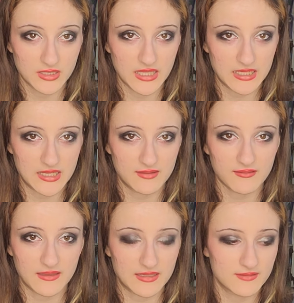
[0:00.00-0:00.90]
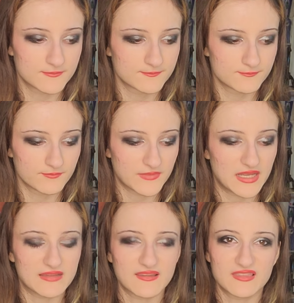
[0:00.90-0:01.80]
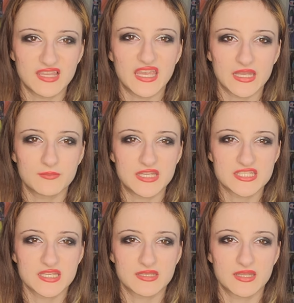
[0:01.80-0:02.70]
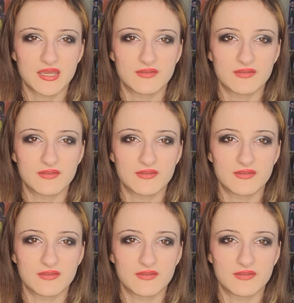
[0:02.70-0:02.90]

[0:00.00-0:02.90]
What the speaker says: And it's like the animation